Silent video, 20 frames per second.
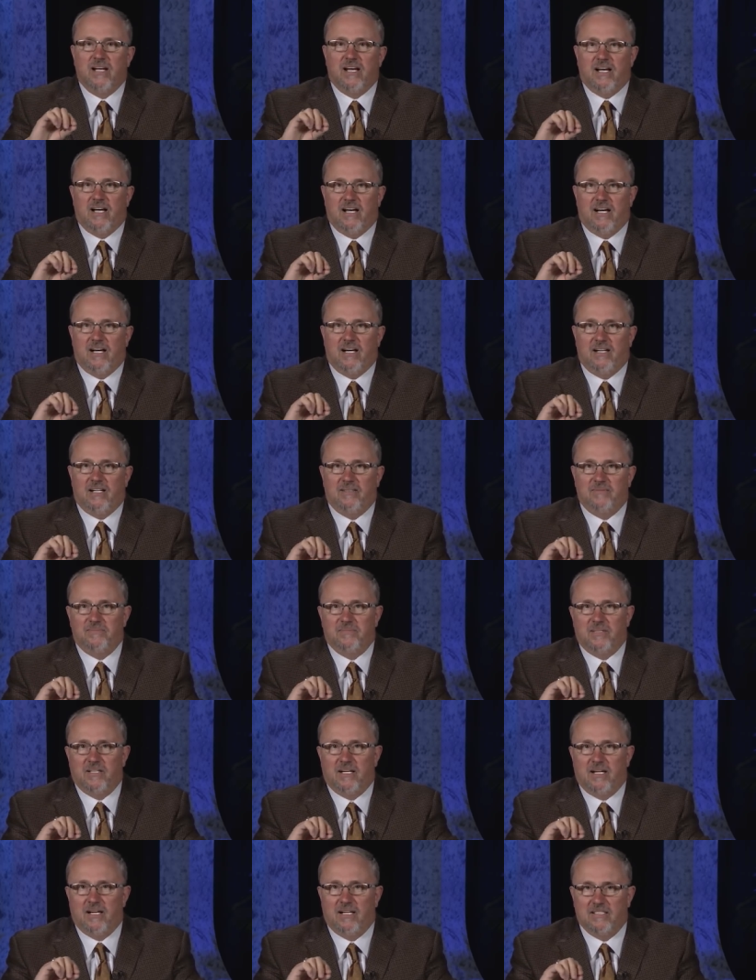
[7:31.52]
a
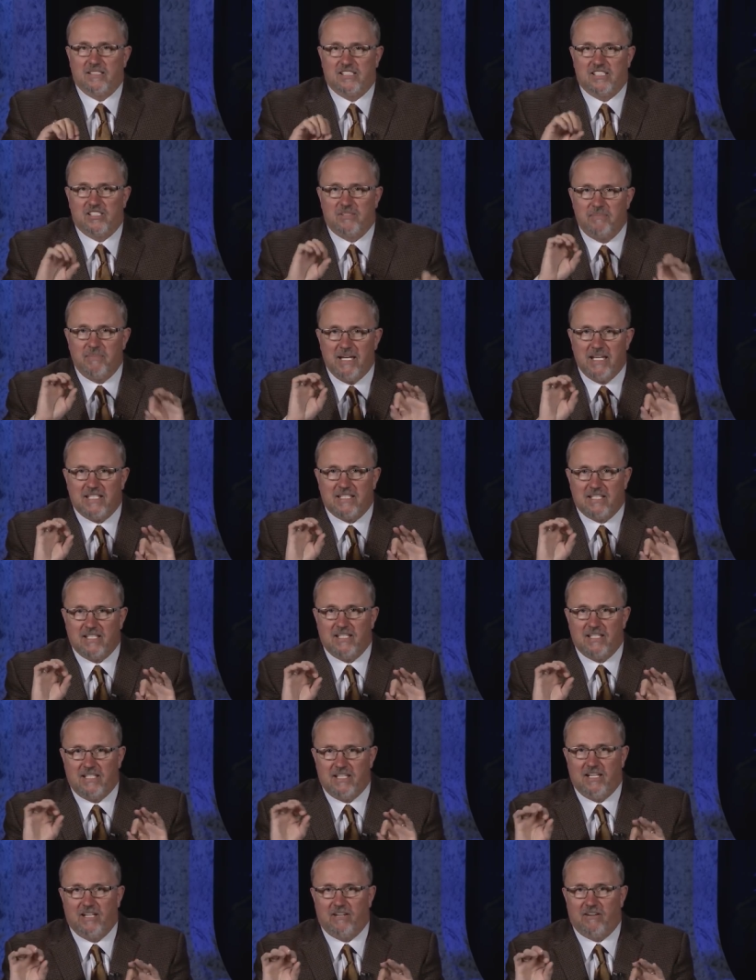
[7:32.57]

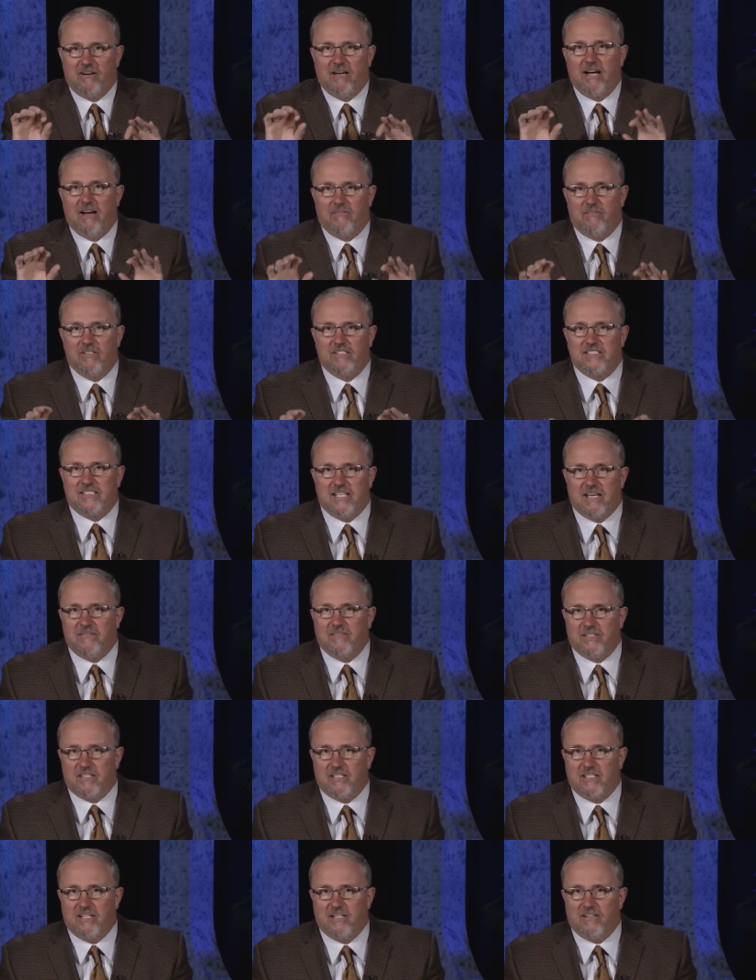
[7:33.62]
Shemitah year every
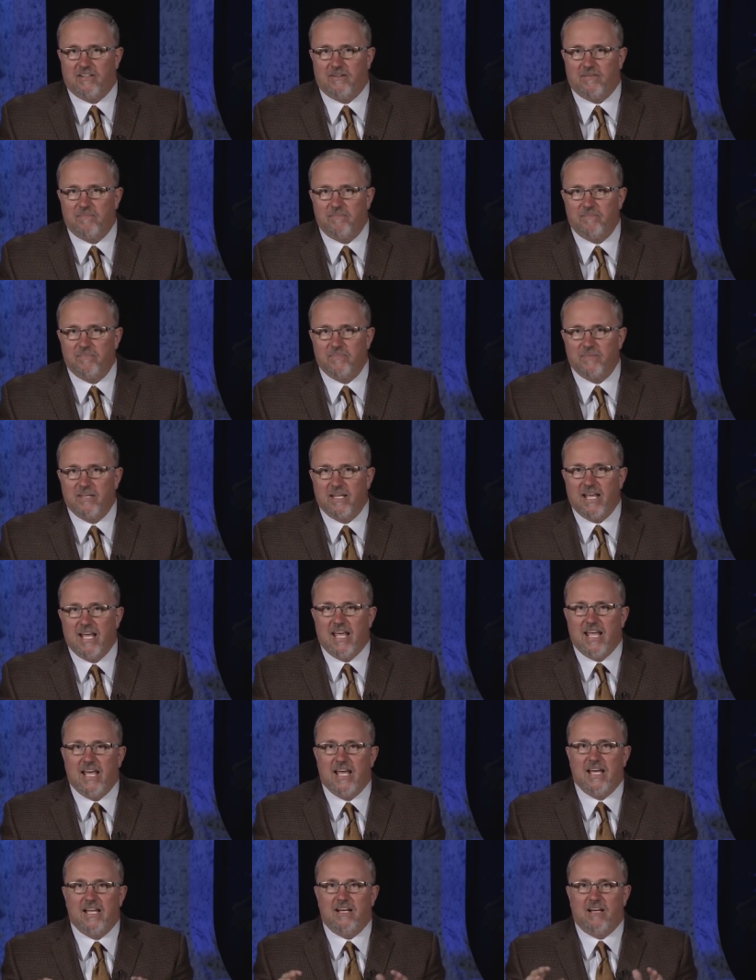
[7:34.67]
seventh year,
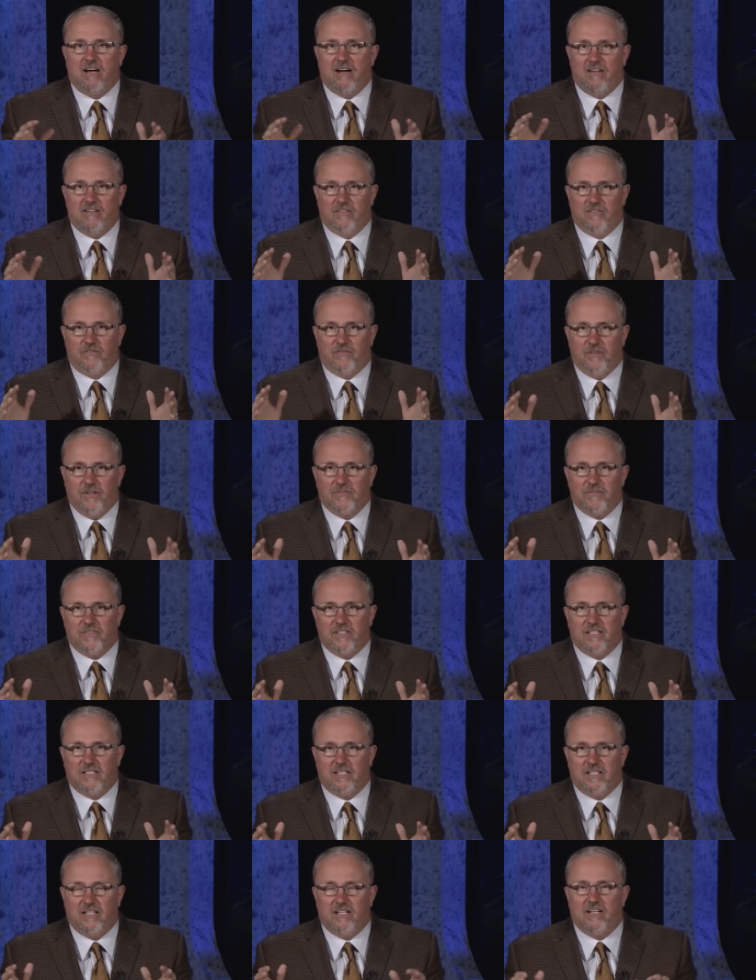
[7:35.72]
and on the
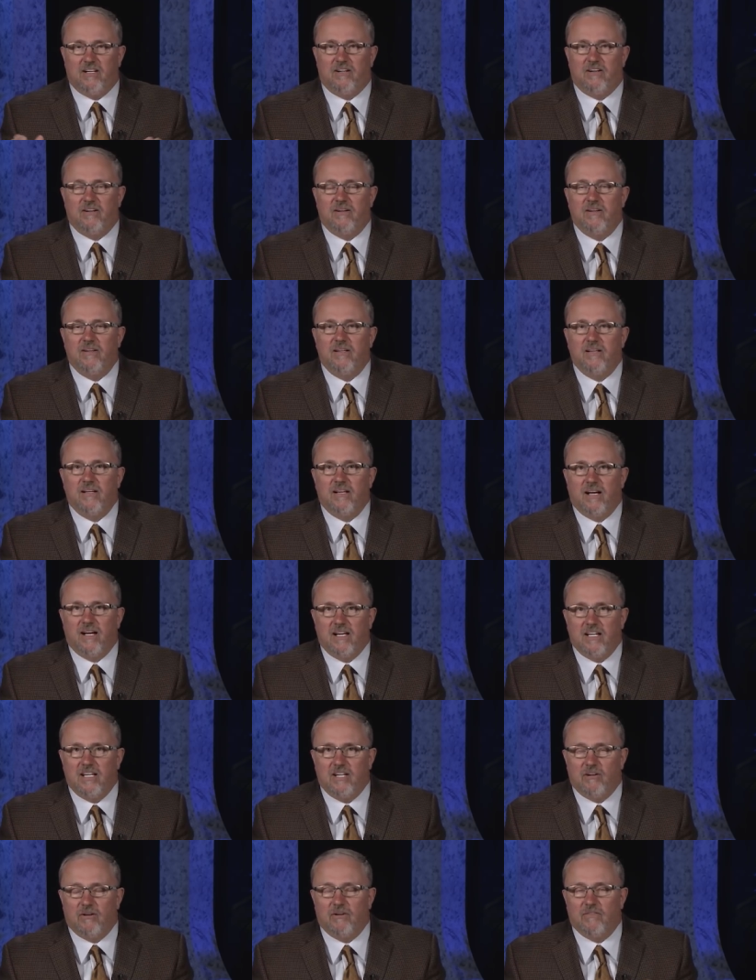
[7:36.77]
50th year, a
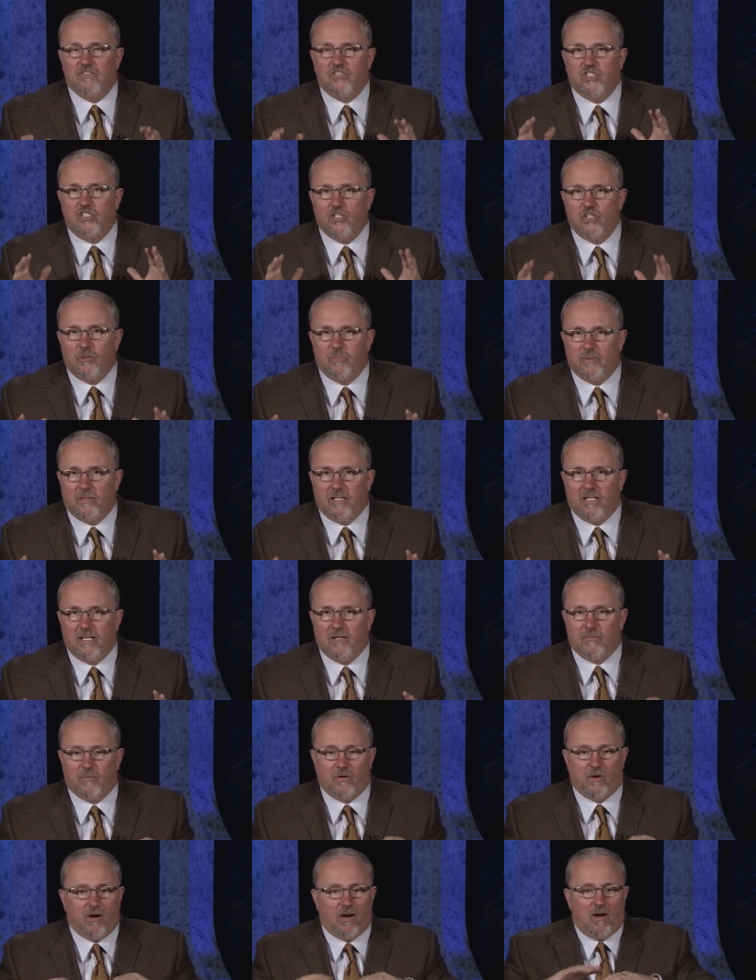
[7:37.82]
year of Jubilee
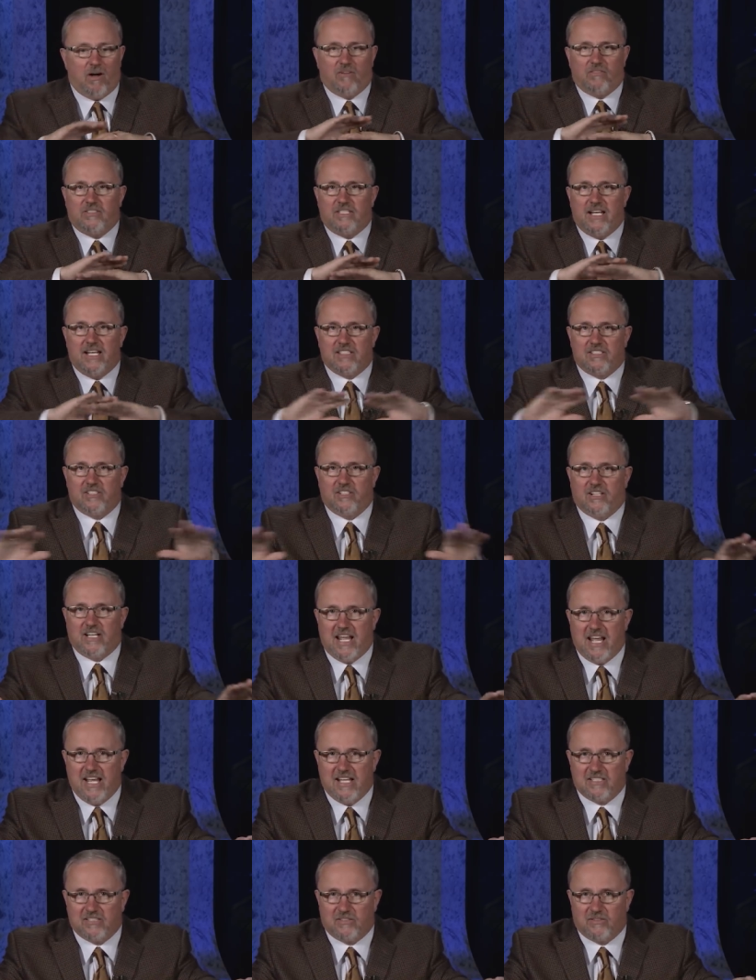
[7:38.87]
where all debts are
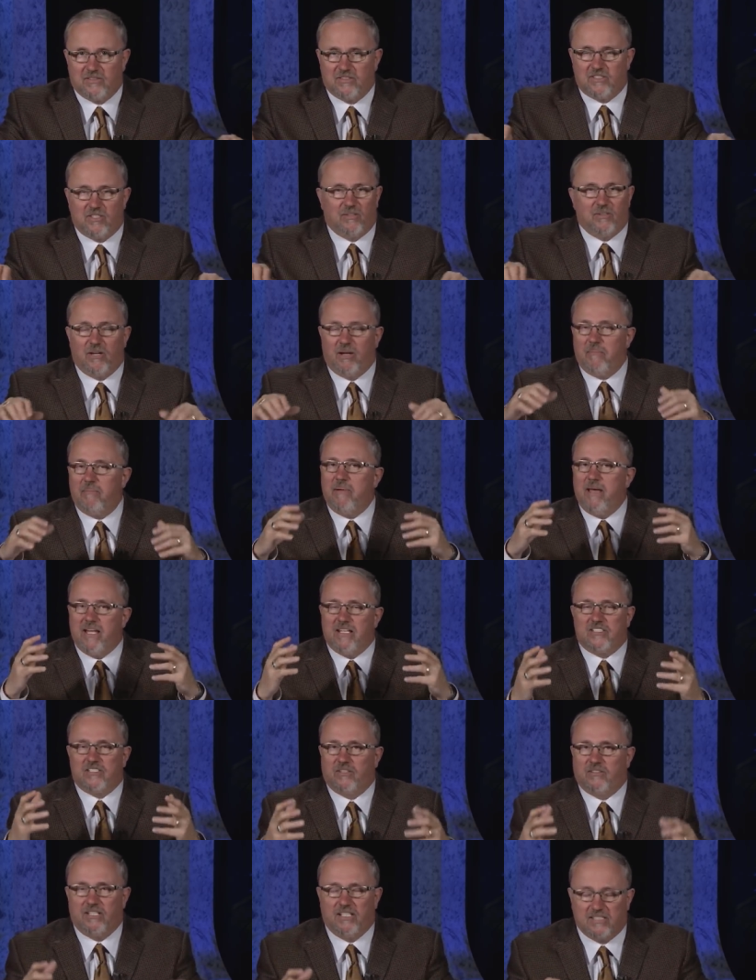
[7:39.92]
canceled."
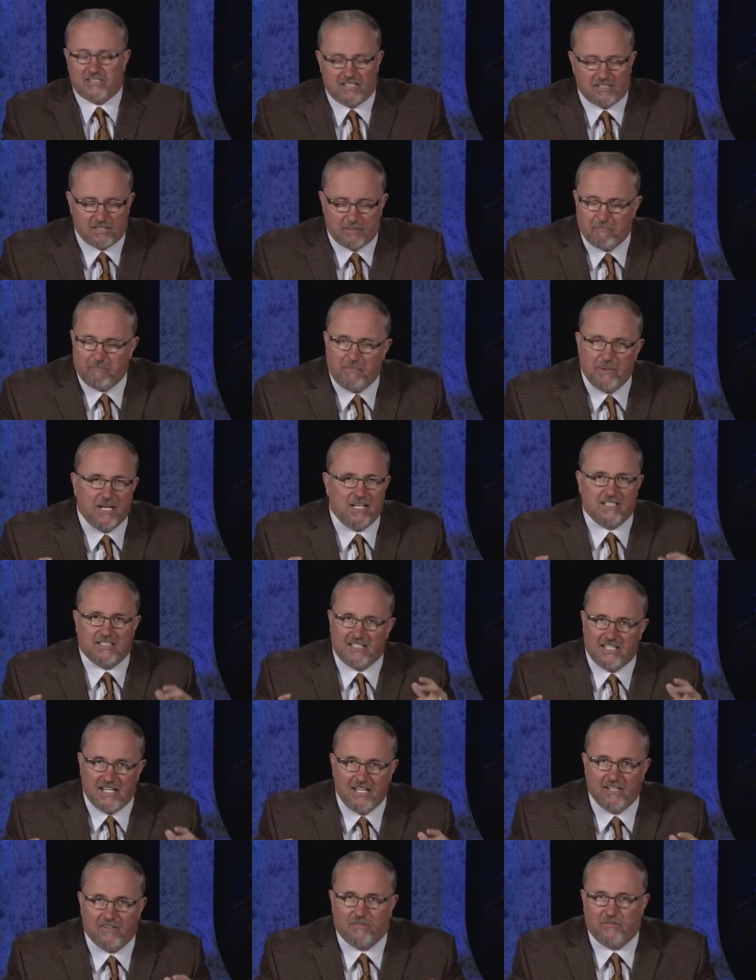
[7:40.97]
So this is a big
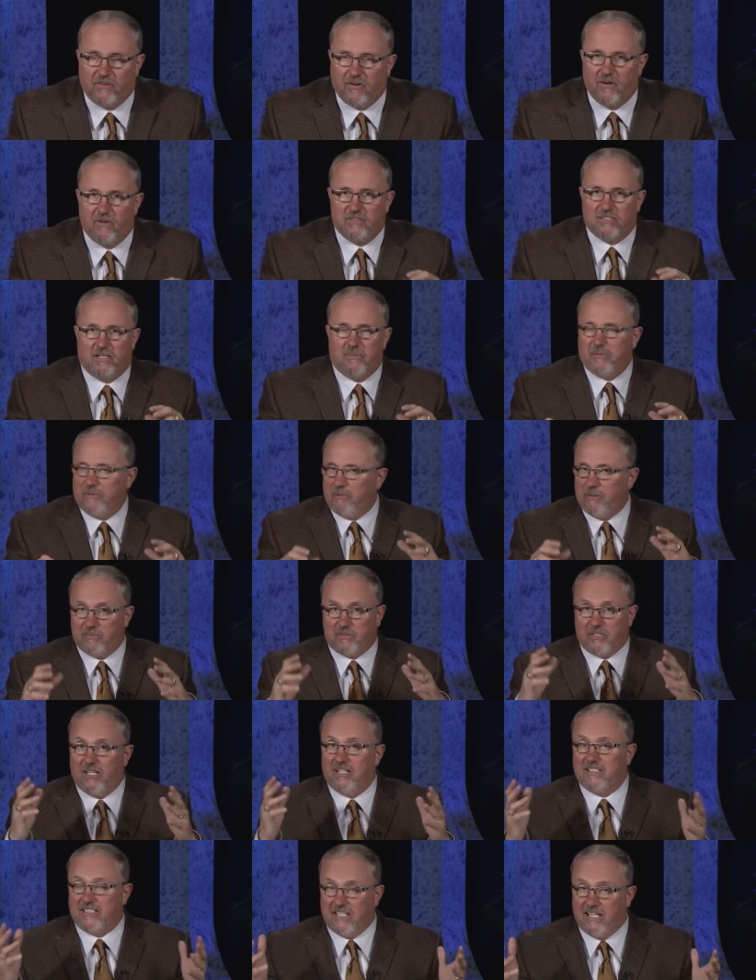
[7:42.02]
deal, folks. I mean, what I'm
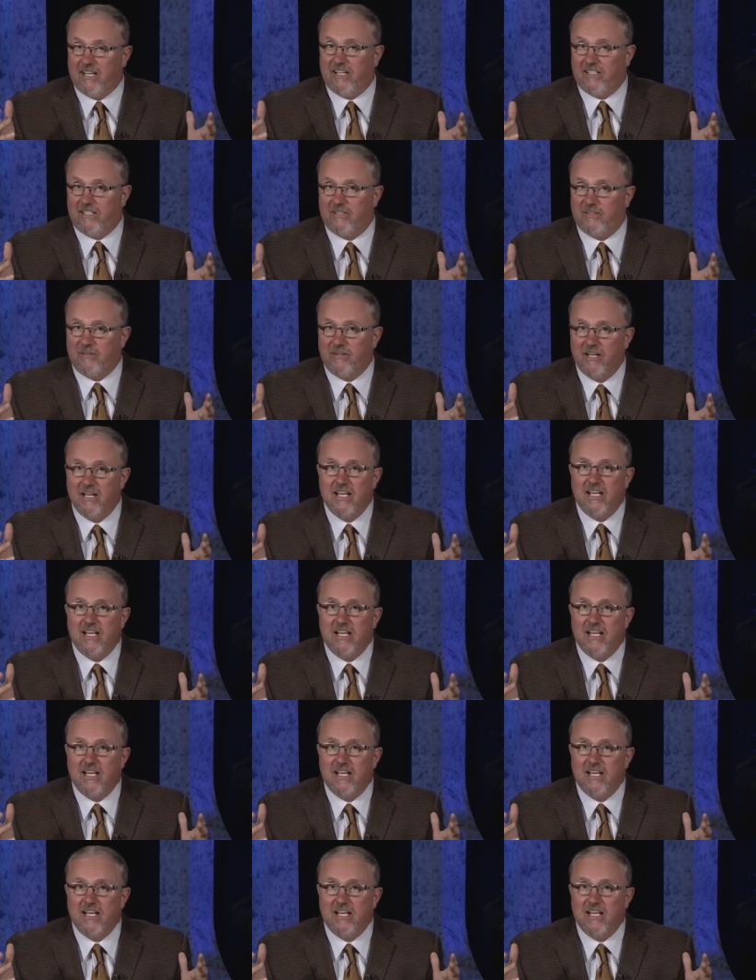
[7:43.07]
trying to tell you,